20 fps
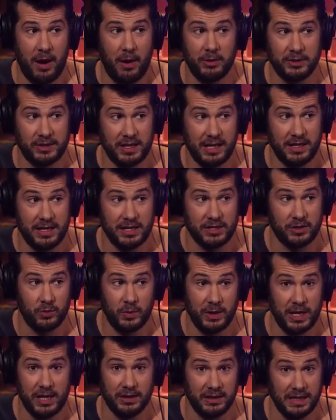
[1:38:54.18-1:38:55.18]
I will tell you this.
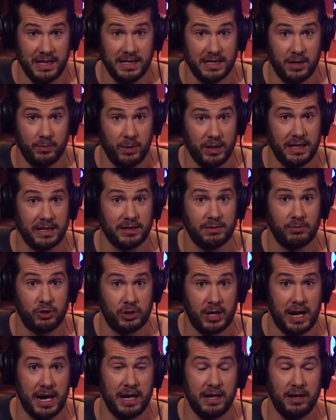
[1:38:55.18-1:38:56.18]
We didn't lead them. We let them
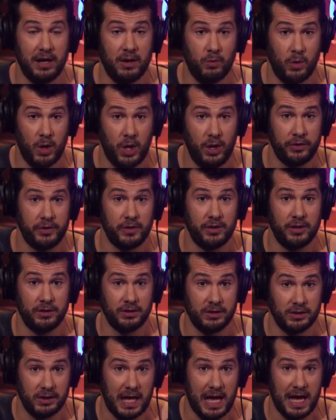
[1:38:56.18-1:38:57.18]
try a Walther,
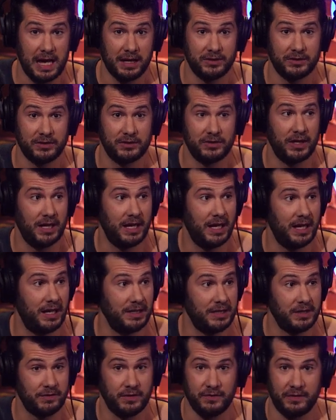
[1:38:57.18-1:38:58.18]

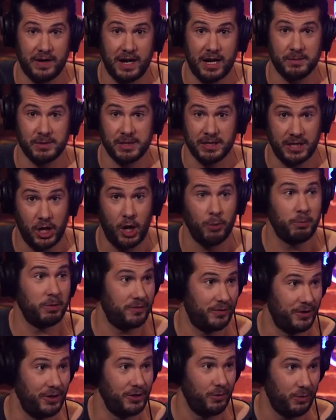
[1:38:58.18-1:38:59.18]
Glocks, different firearms, and they all
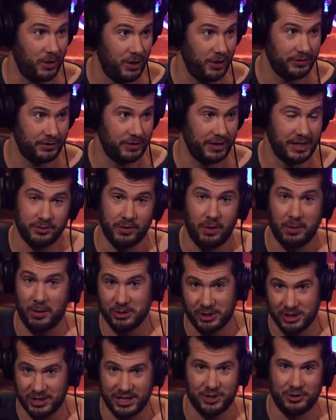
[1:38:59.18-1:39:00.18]
preferred the Walther. That's why we
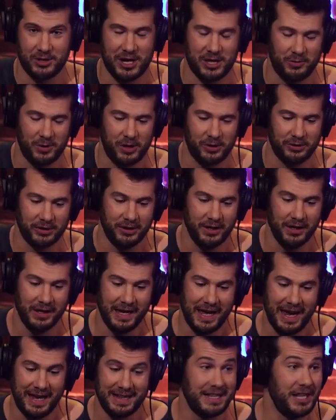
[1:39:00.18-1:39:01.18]
always just say, try the Walther.
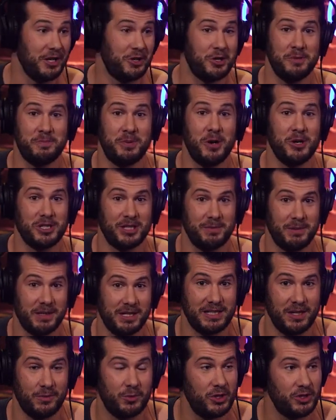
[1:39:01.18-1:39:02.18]
And then they couldn't purchase it
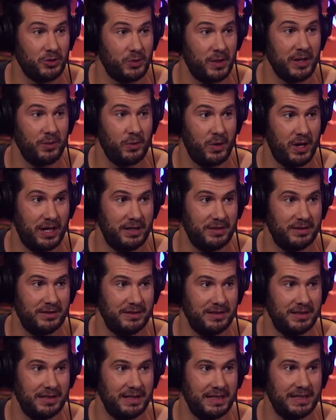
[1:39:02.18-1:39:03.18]
they weren't 21.
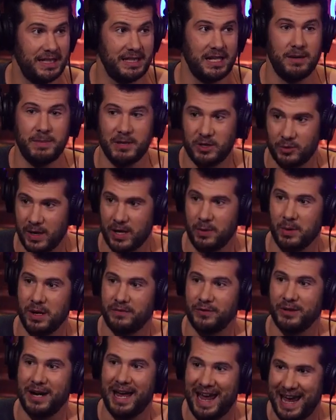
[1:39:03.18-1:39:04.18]
And they needed to be 21
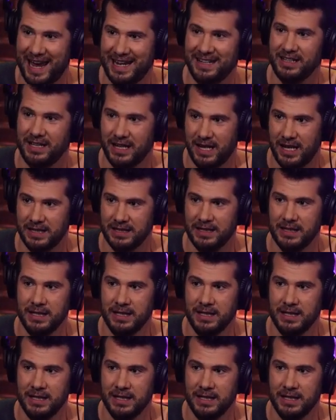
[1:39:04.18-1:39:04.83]
for a handgun.